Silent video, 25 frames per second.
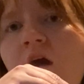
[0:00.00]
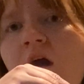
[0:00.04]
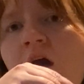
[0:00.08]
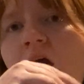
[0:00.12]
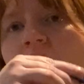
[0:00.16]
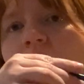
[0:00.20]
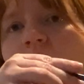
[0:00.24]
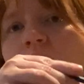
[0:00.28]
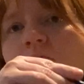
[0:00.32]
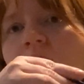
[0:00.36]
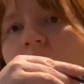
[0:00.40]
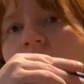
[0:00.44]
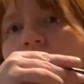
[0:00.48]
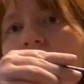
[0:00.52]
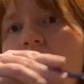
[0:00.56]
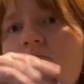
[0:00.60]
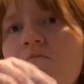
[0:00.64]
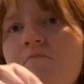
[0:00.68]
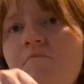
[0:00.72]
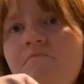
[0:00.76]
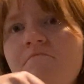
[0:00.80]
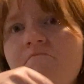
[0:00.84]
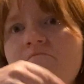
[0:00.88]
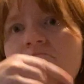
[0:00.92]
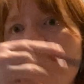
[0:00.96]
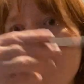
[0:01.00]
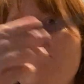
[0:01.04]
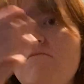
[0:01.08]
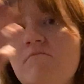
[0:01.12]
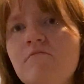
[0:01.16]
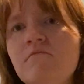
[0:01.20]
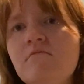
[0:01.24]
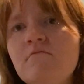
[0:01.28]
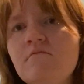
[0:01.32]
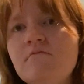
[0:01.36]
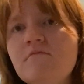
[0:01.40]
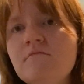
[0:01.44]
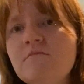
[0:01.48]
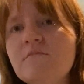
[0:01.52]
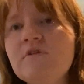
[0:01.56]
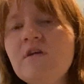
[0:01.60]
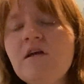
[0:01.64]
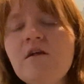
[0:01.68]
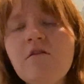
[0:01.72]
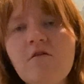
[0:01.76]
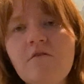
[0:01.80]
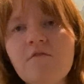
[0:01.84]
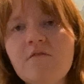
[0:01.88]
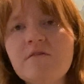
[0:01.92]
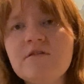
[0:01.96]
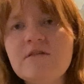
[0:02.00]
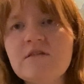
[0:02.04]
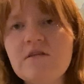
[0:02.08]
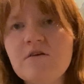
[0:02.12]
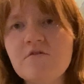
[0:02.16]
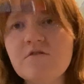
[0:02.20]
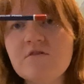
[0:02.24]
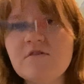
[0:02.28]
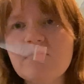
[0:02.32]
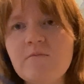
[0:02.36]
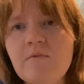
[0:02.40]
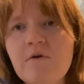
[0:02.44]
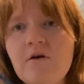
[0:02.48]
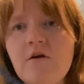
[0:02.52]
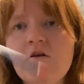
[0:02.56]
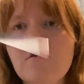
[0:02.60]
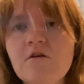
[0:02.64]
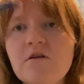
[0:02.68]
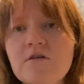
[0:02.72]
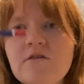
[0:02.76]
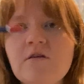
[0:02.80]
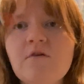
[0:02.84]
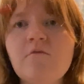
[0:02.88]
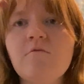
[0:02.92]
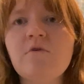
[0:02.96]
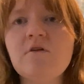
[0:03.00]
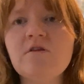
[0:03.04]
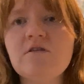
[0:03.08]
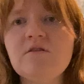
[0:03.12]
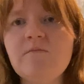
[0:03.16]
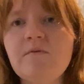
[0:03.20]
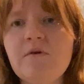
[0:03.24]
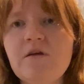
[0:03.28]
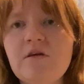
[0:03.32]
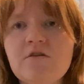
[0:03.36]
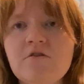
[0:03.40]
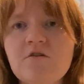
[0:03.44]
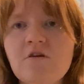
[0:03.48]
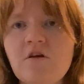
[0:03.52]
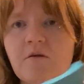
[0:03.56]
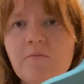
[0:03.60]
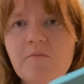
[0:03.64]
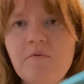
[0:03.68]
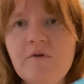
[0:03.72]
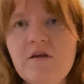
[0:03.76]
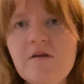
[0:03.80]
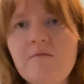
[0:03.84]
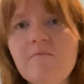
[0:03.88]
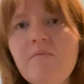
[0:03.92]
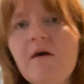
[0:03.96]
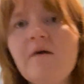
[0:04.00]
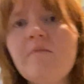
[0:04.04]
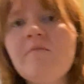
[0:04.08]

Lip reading: don't want to tell all the secrets of my art because I want it to be interpreted by